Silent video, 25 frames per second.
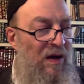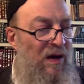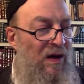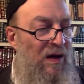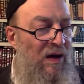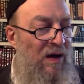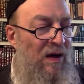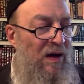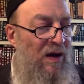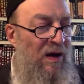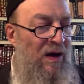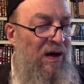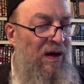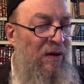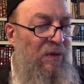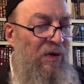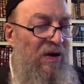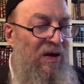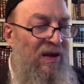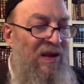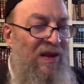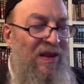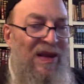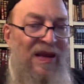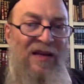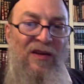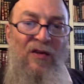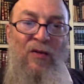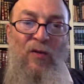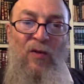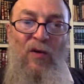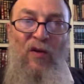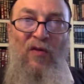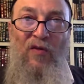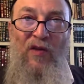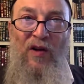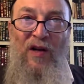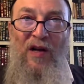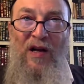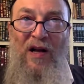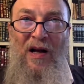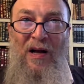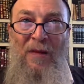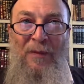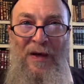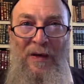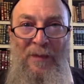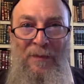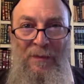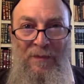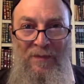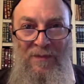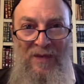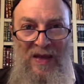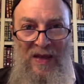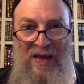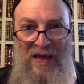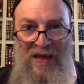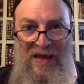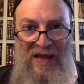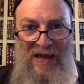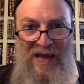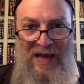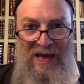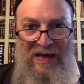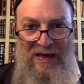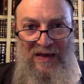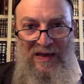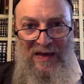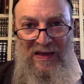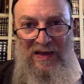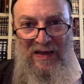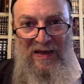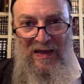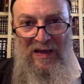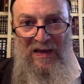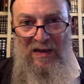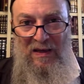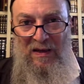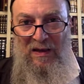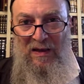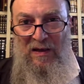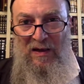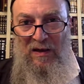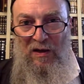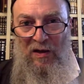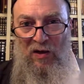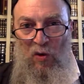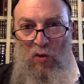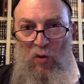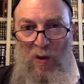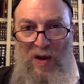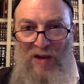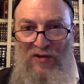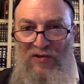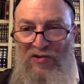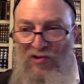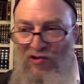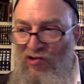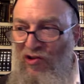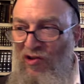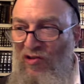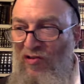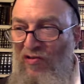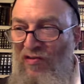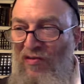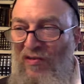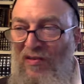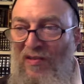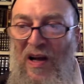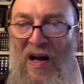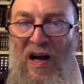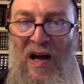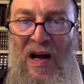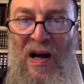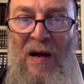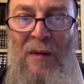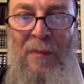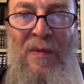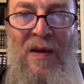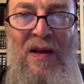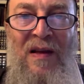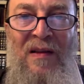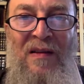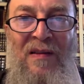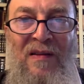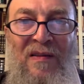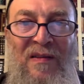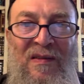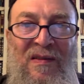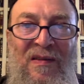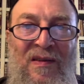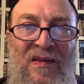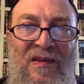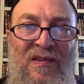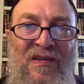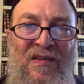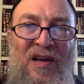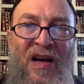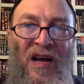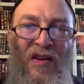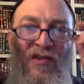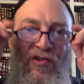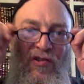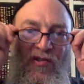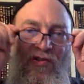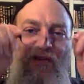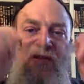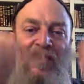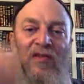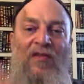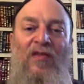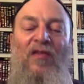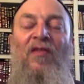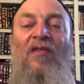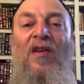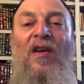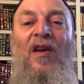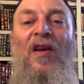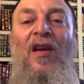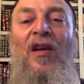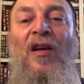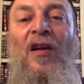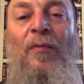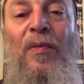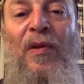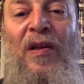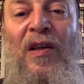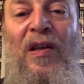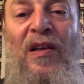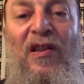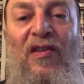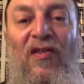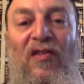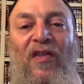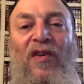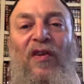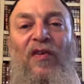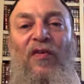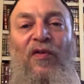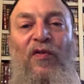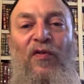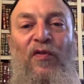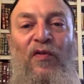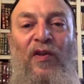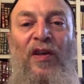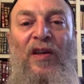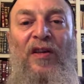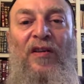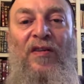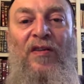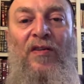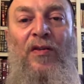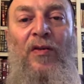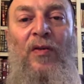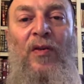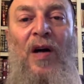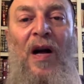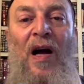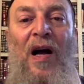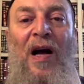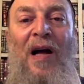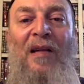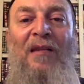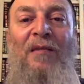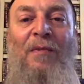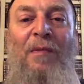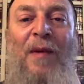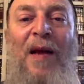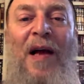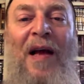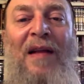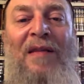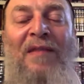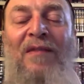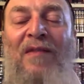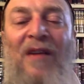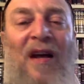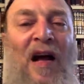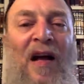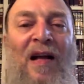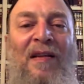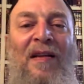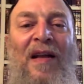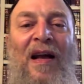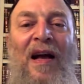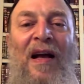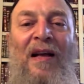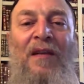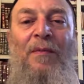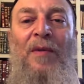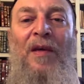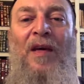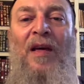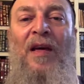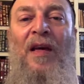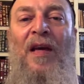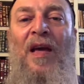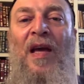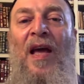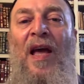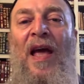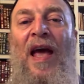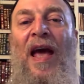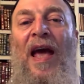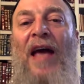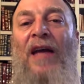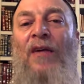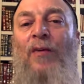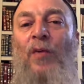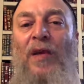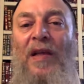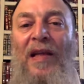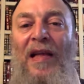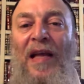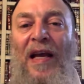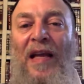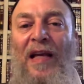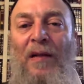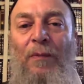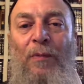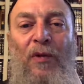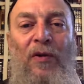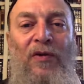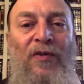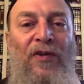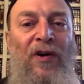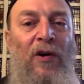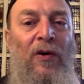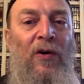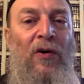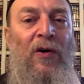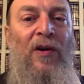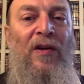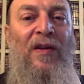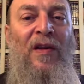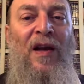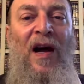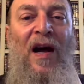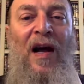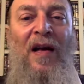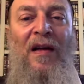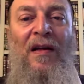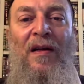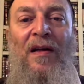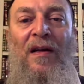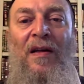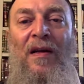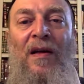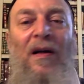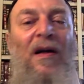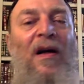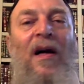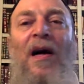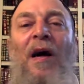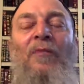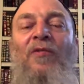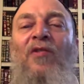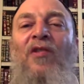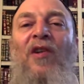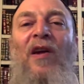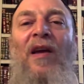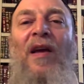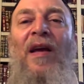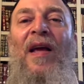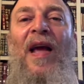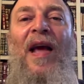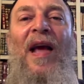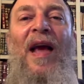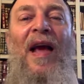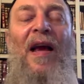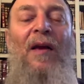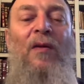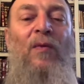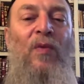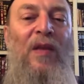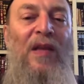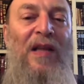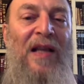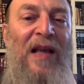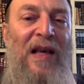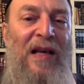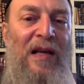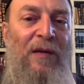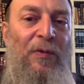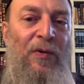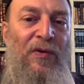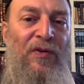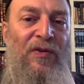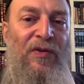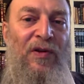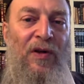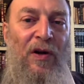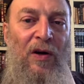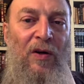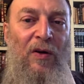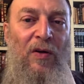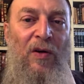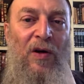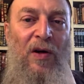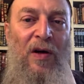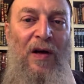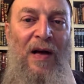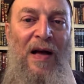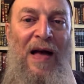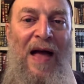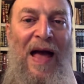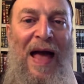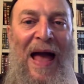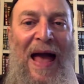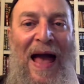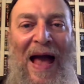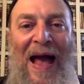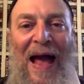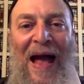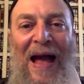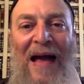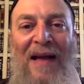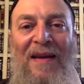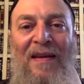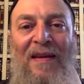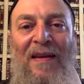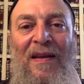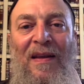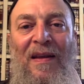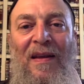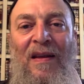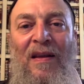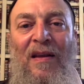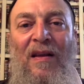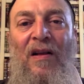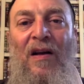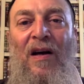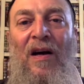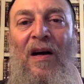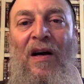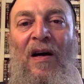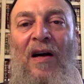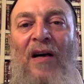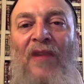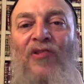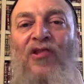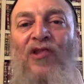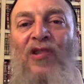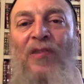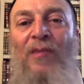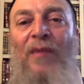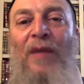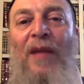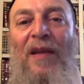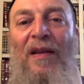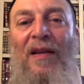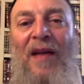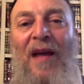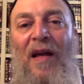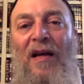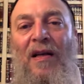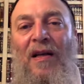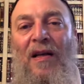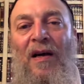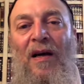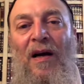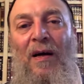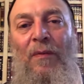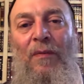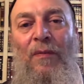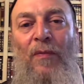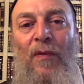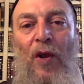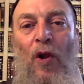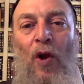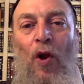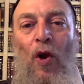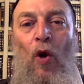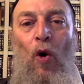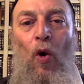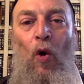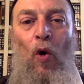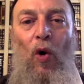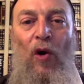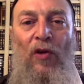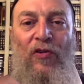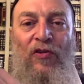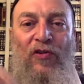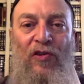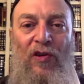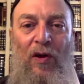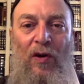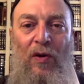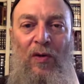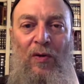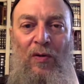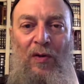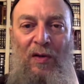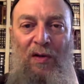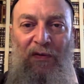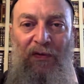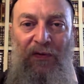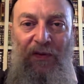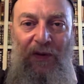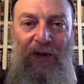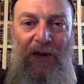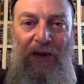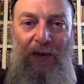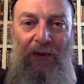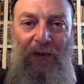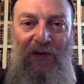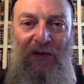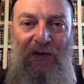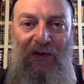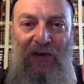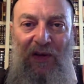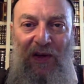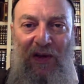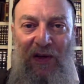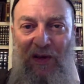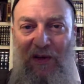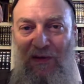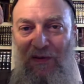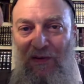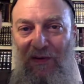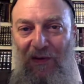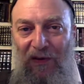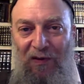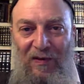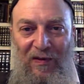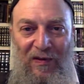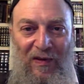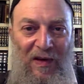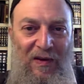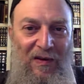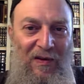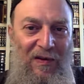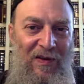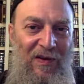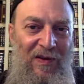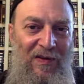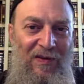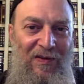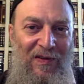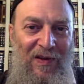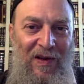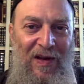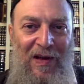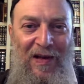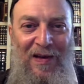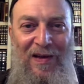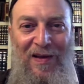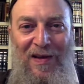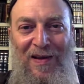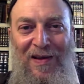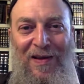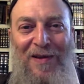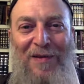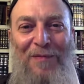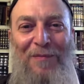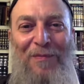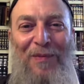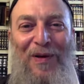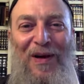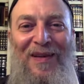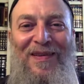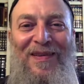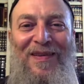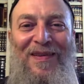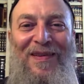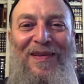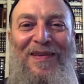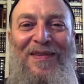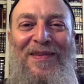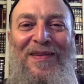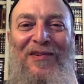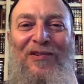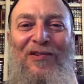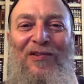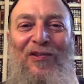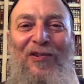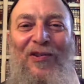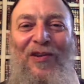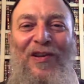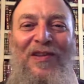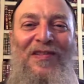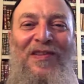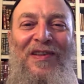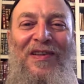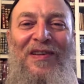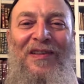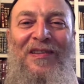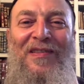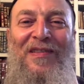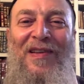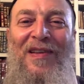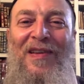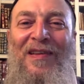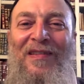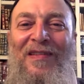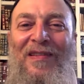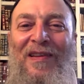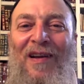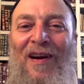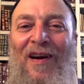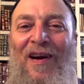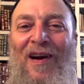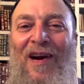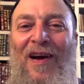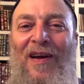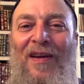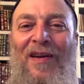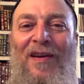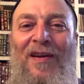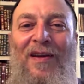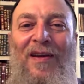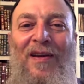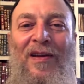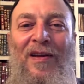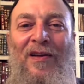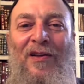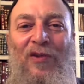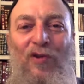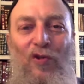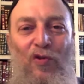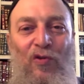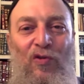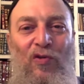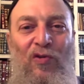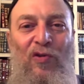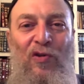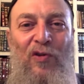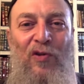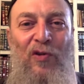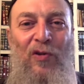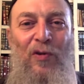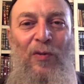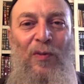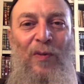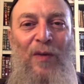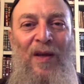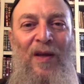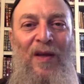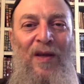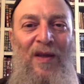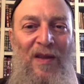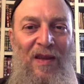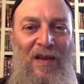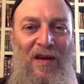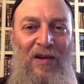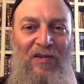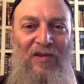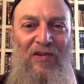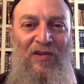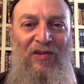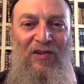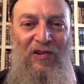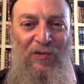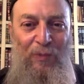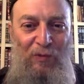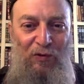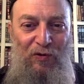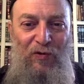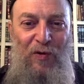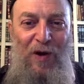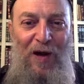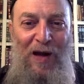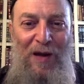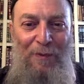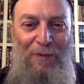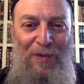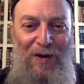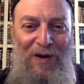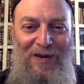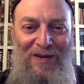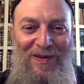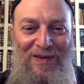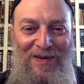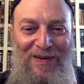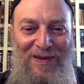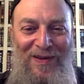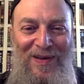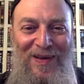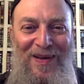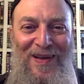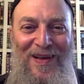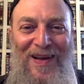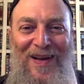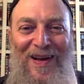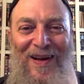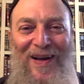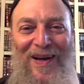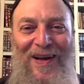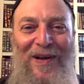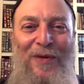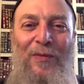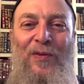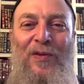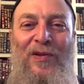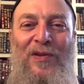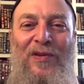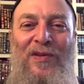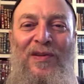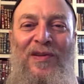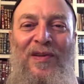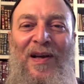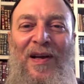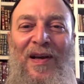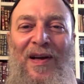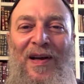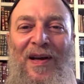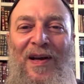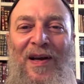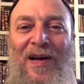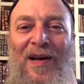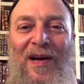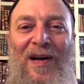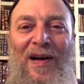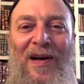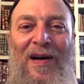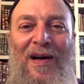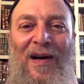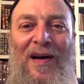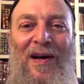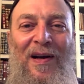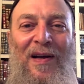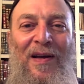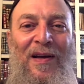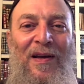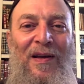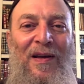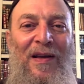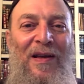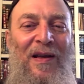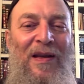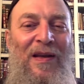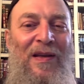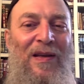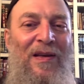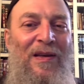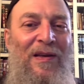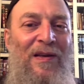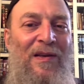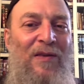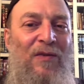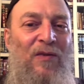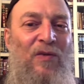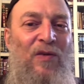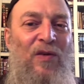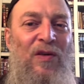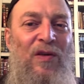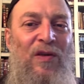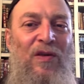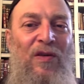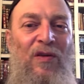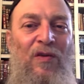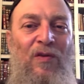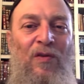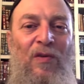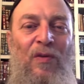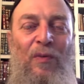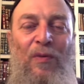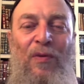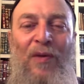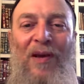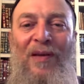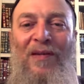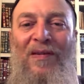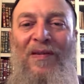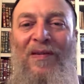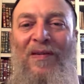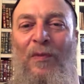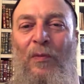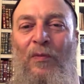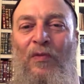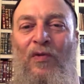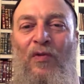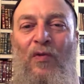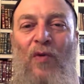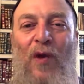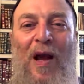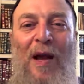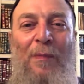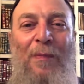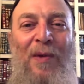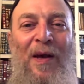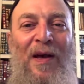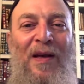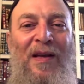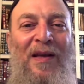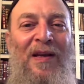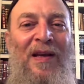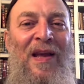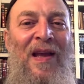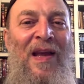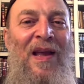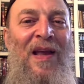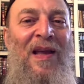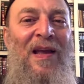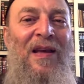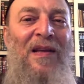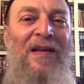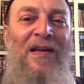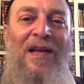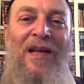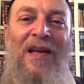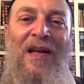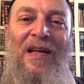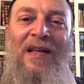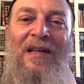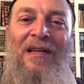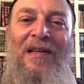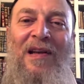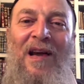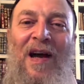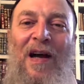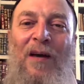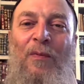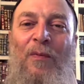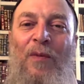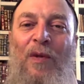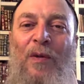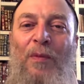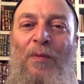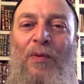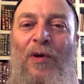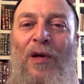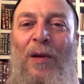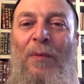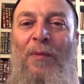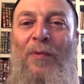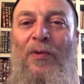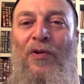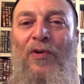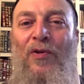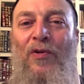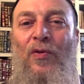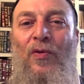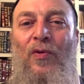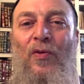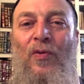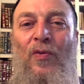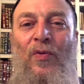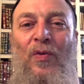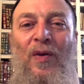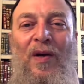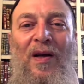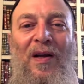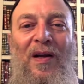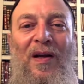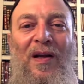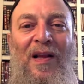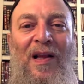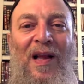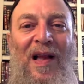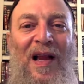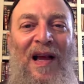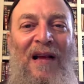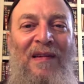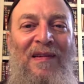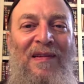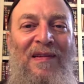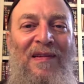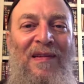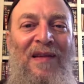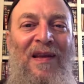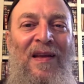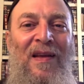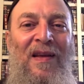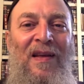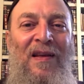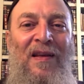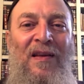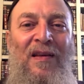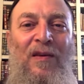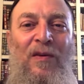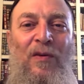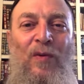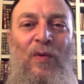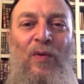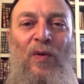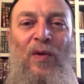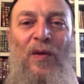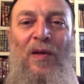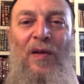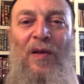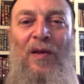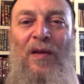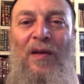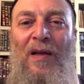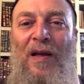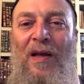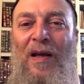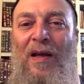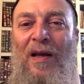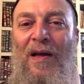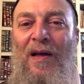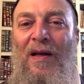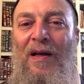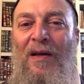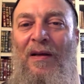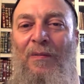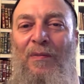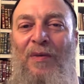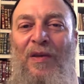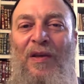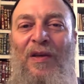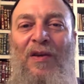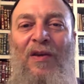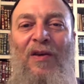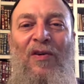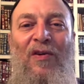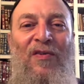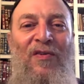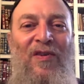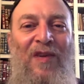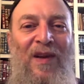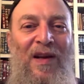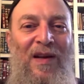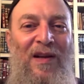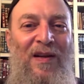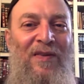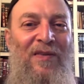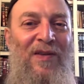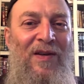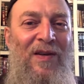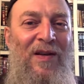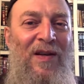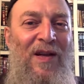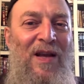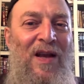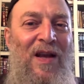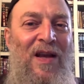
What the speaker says: I want to thank you all for coming. Any questions, comments, suggestions, please feel free to contact me at relatable@gmail.com. Also, I forget which side it is, this side or this side, but since you're listening to this on YouTube, there's a subscribe button. I would you can press the subscribe button, and then anytime we put up a new class, you will be notified of it.